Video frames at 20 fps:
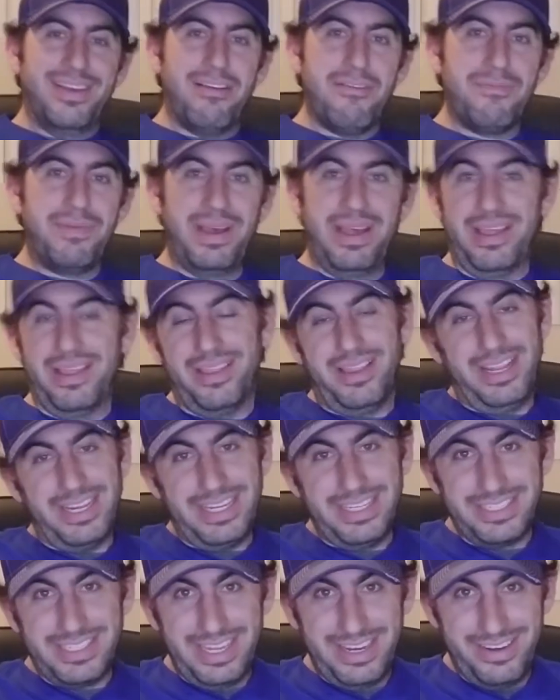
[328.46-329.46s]
But
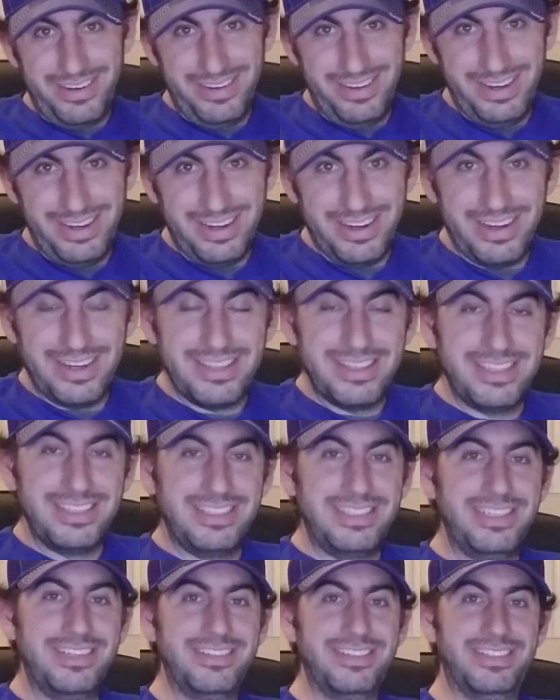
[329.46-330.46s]
like I said earlier, the
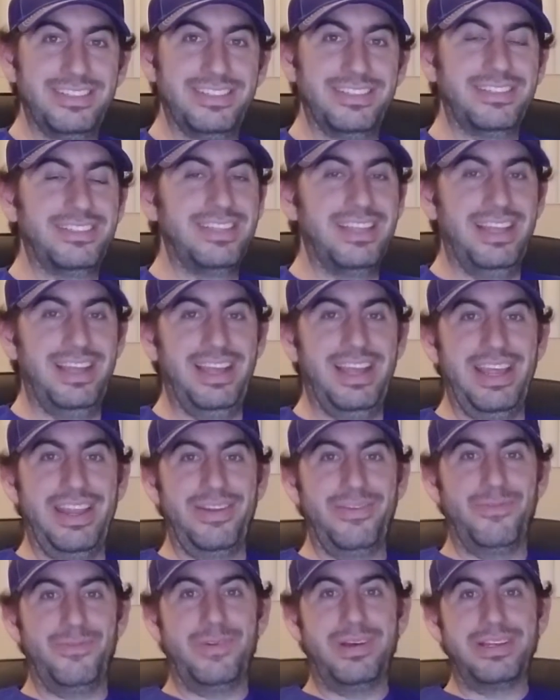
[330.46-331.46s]
series is
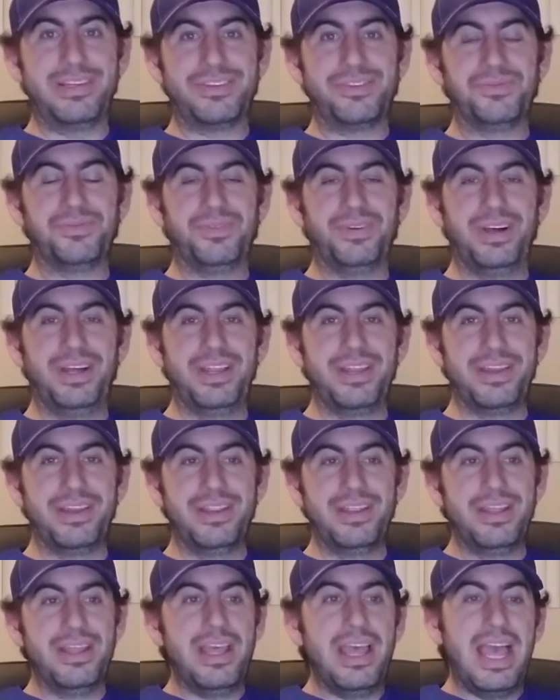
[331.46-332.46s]
tied one to
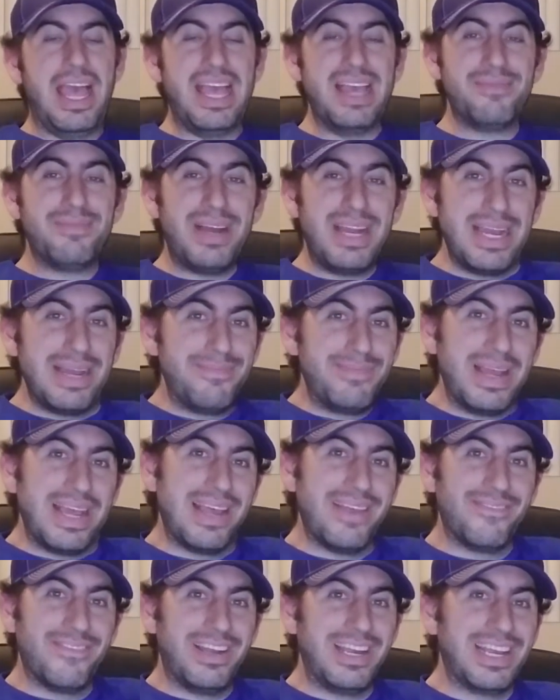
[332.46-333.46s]
one. Am I a
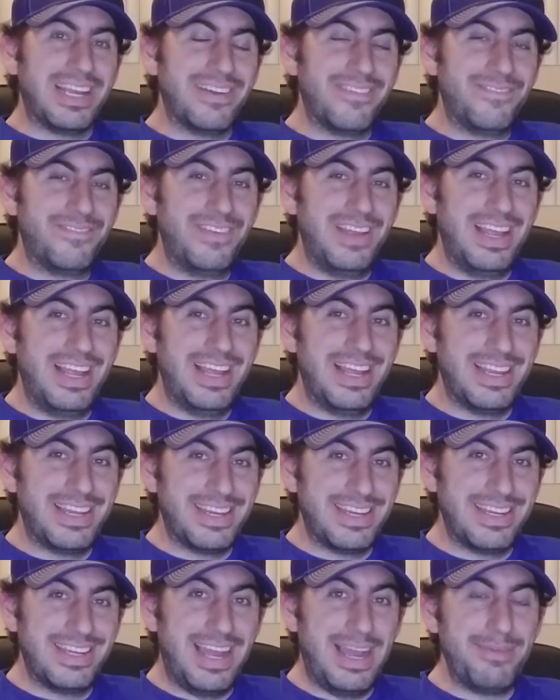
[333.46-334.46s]
bandwagon
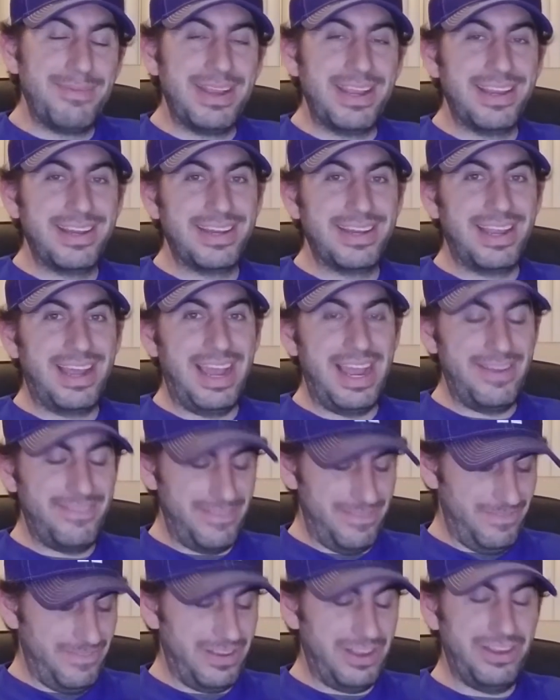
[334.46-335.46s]
fan? I mean, I
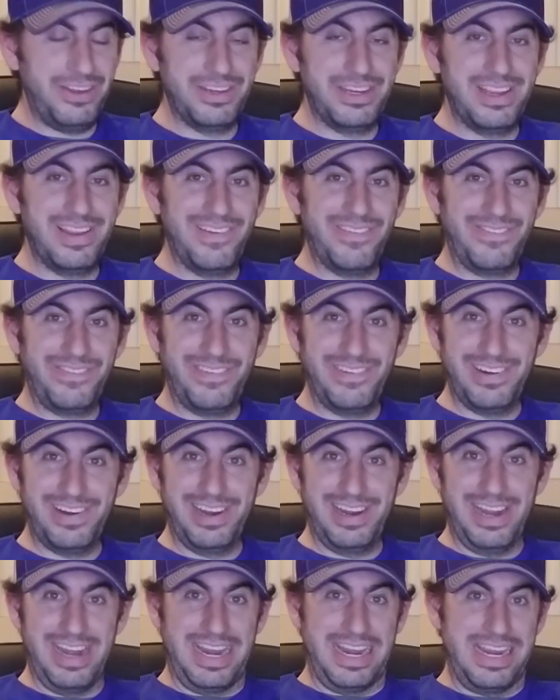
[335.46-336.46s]
haven't followed it
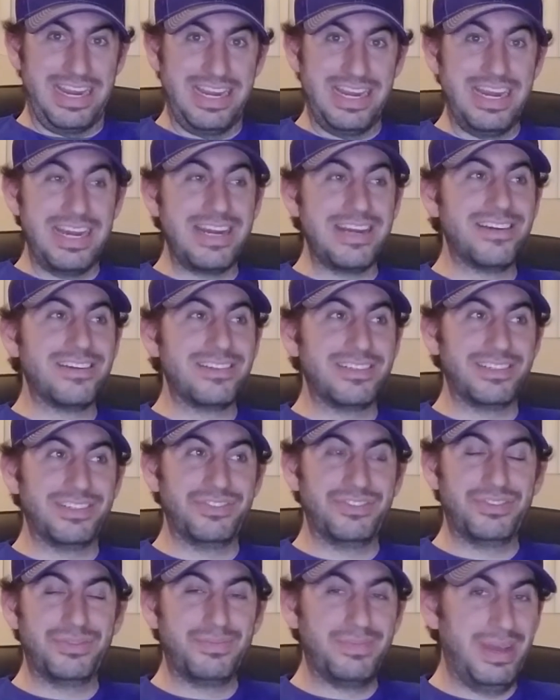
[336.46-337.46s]
for
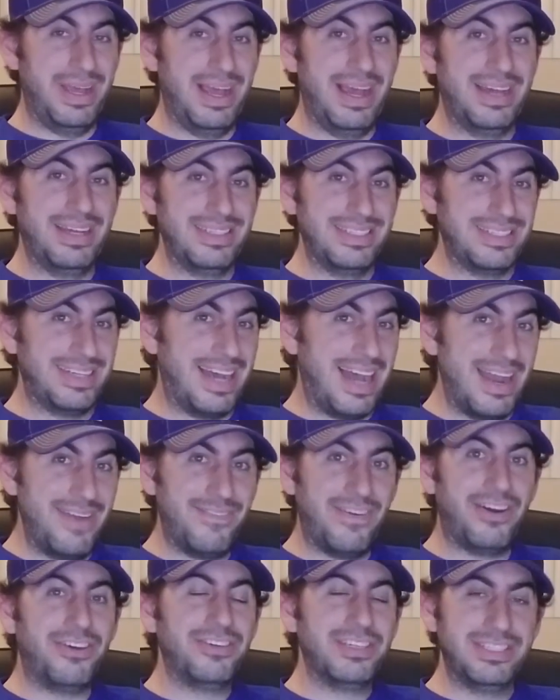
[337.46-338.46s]
years, but
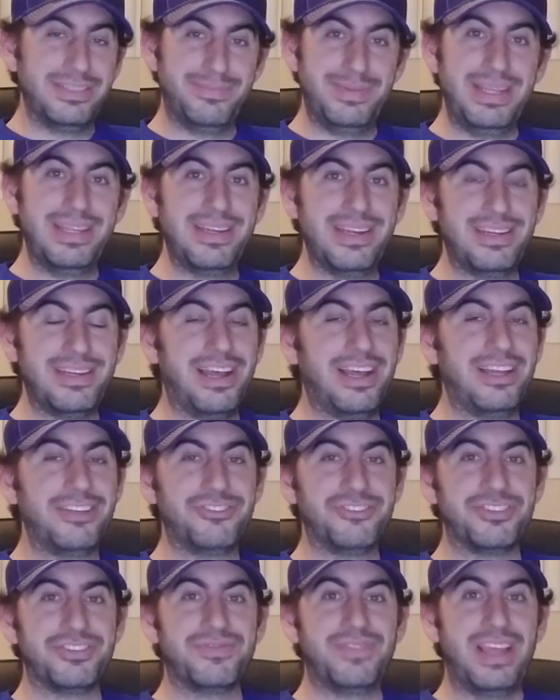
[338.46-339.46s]
I've always been a
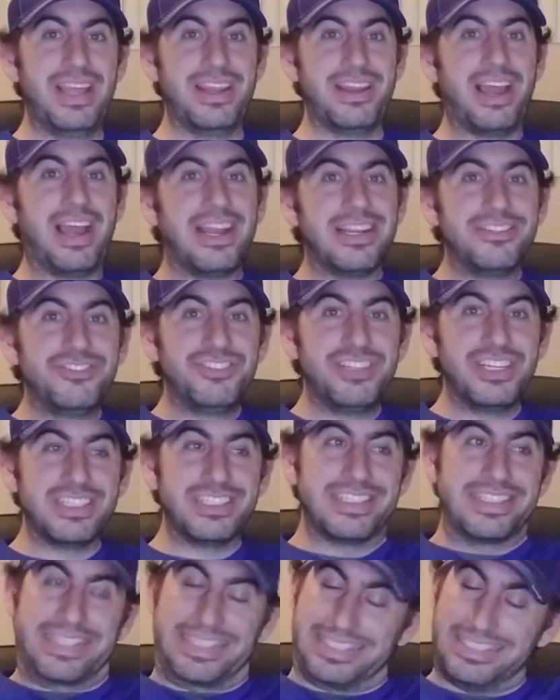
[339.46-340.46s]
Dodgers fan. I
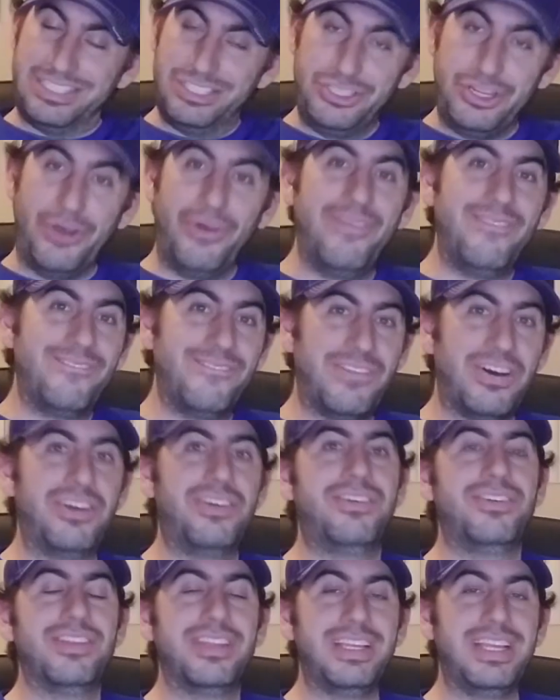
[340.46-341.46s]
just don't
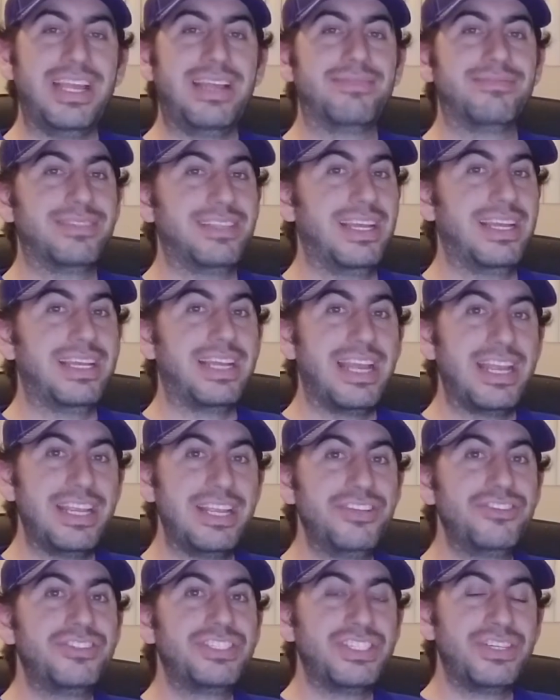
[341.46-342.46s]
follow the games like I
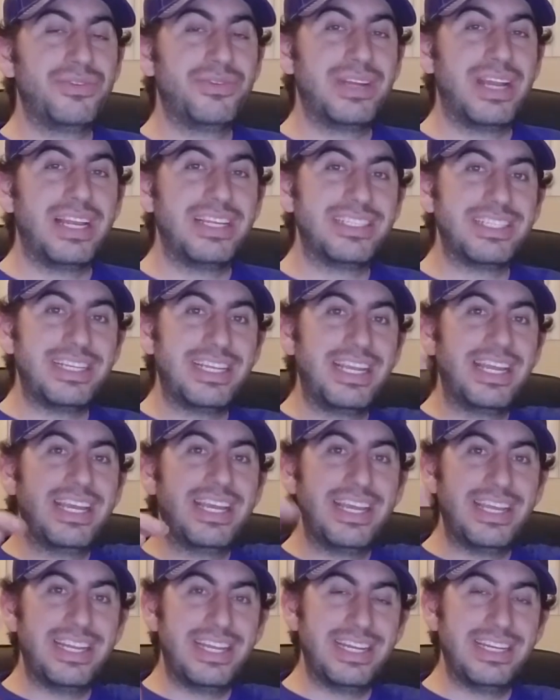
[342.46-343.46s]
used to when I was a
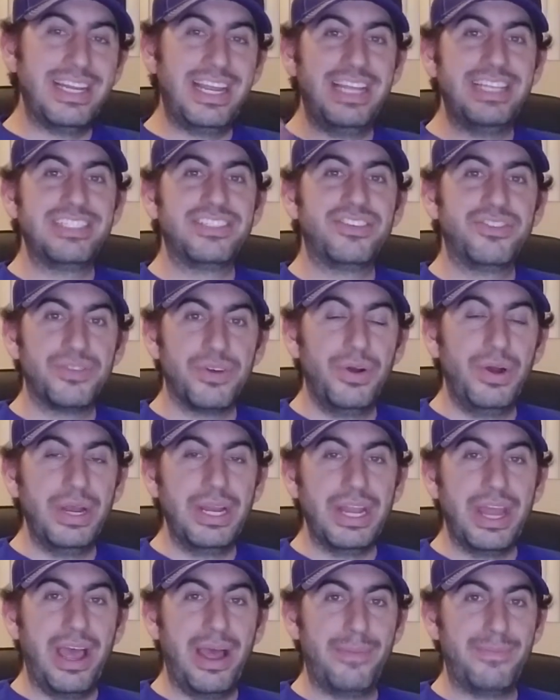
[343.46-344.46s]
kid and I was
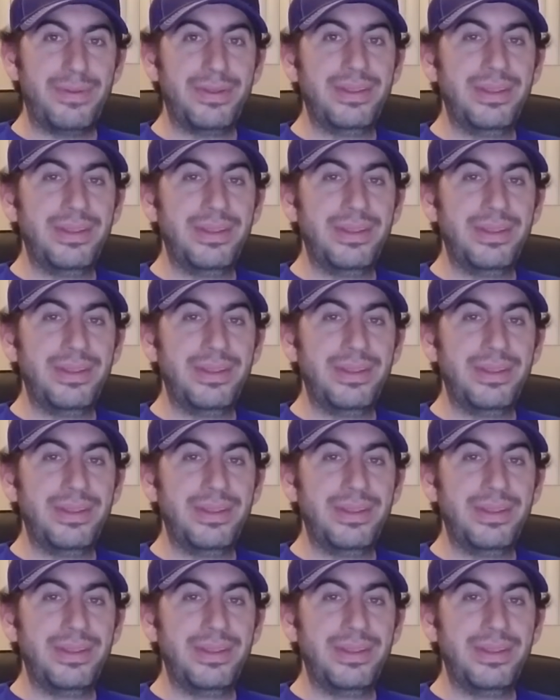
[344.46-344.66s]
growing up.